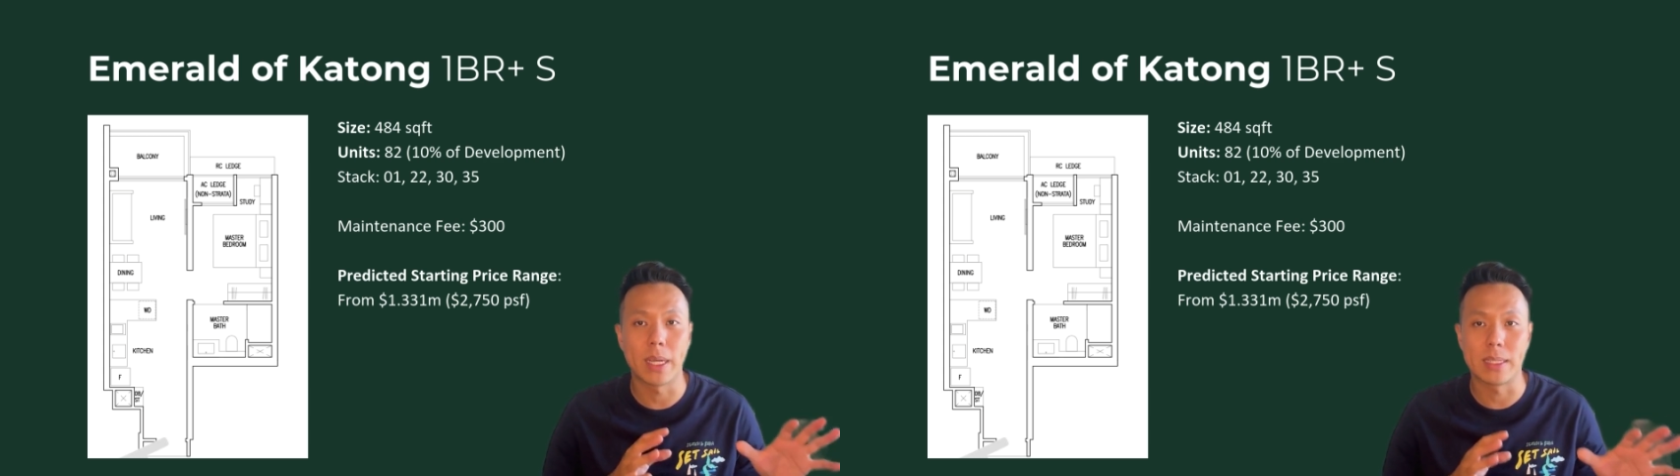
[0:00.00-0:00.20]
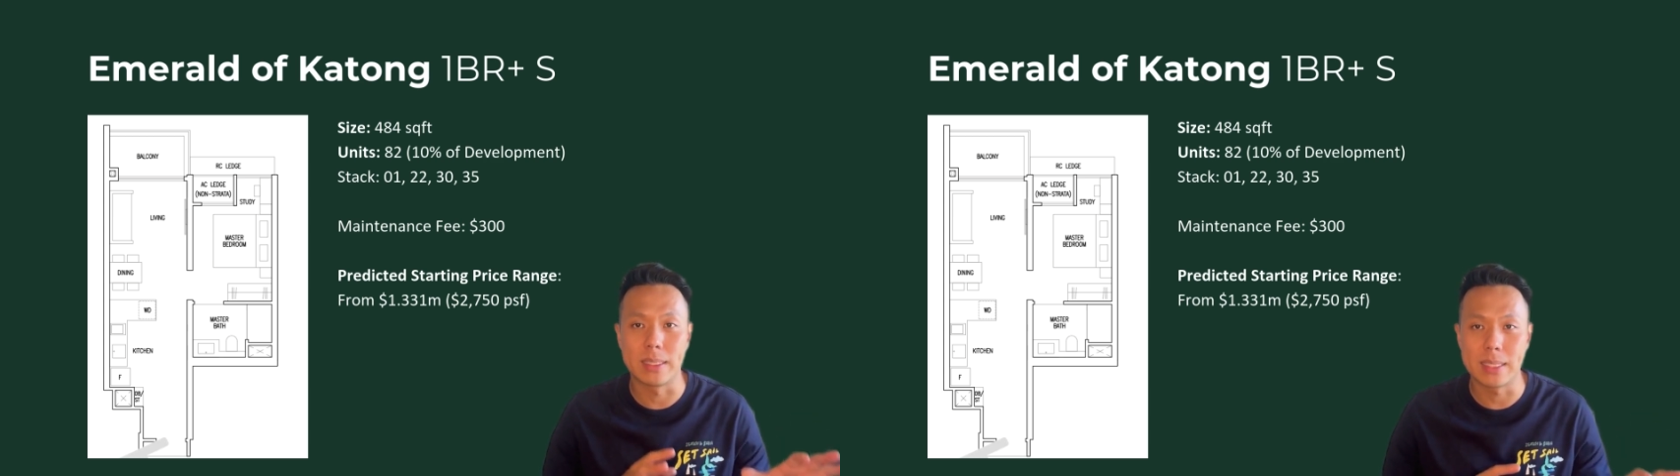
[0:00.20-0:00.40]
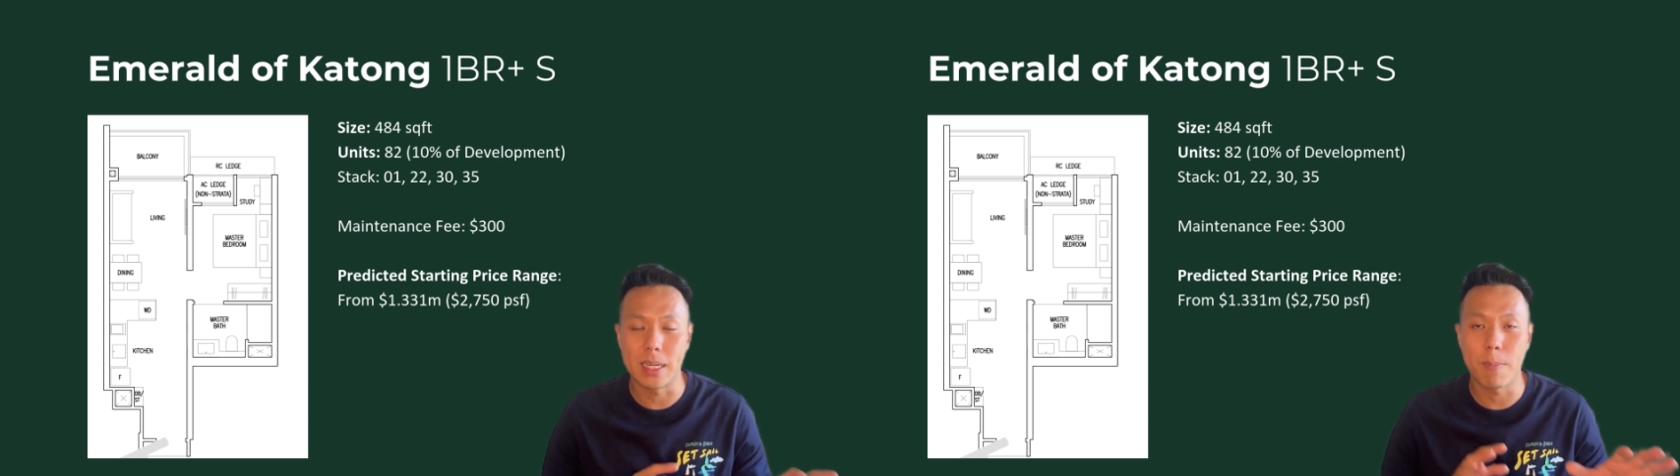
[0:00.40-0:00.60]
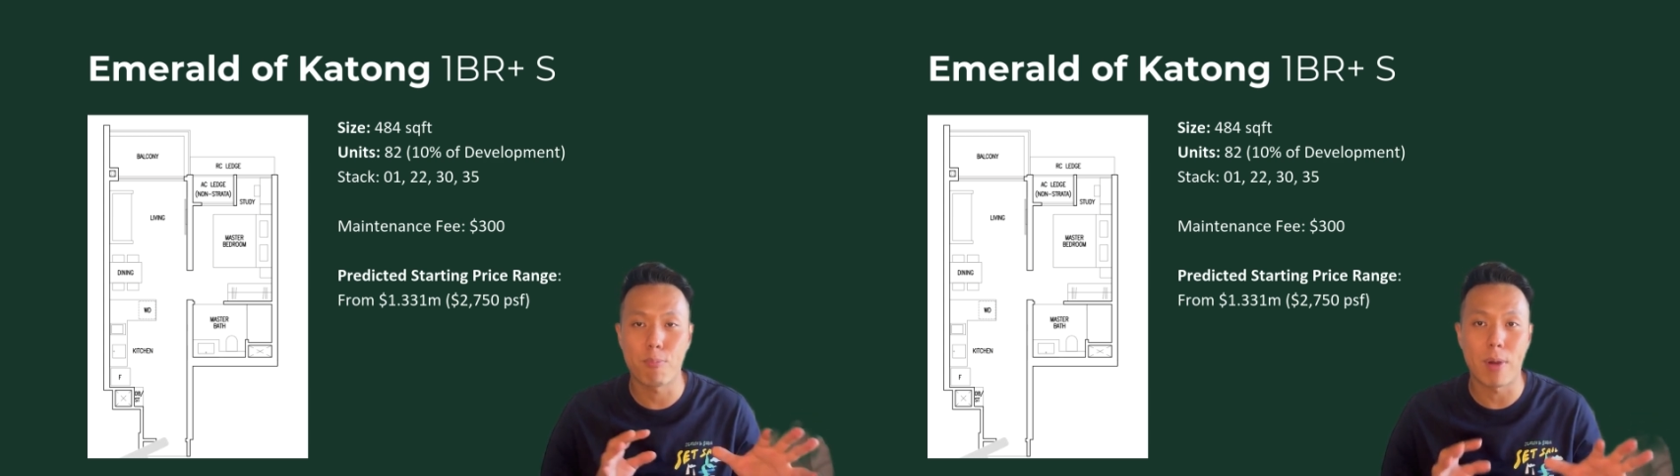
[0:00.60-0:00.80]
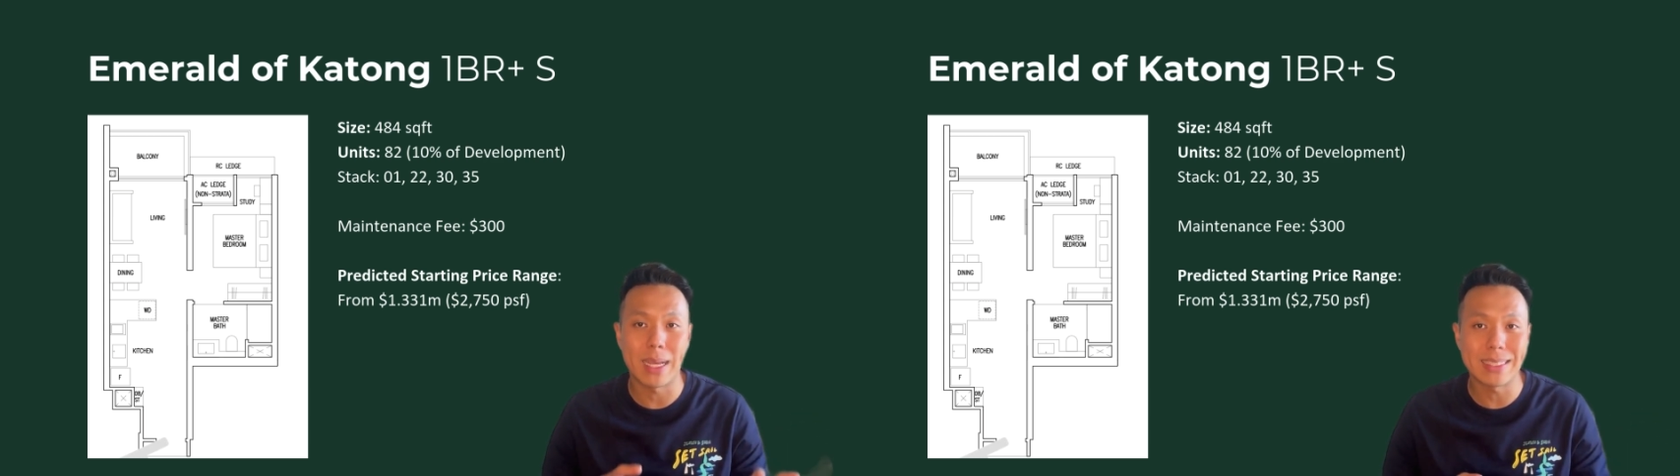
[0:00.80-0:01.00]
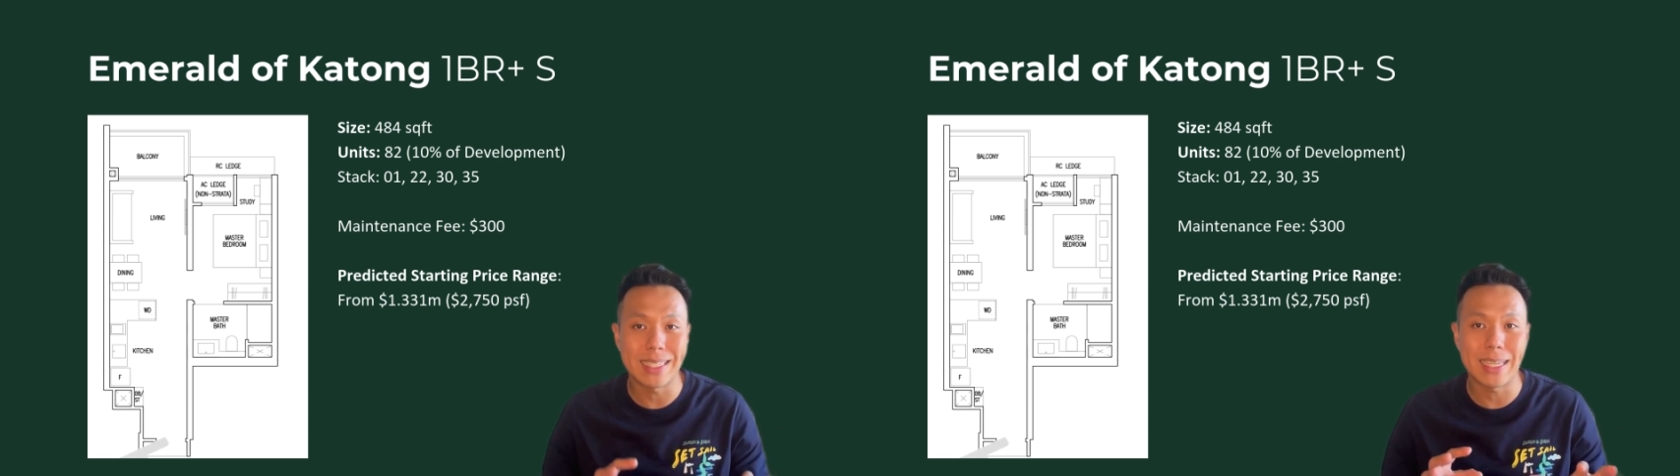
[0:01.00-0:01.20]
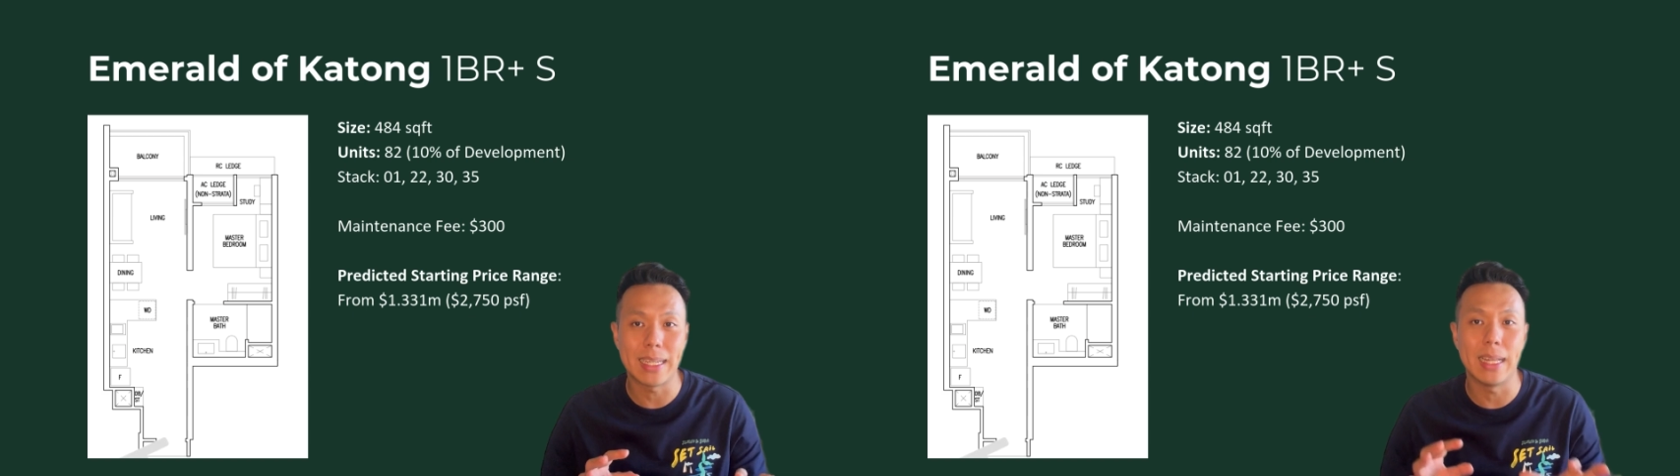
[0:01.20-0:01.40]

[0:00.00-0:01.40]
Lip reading: consider pricing it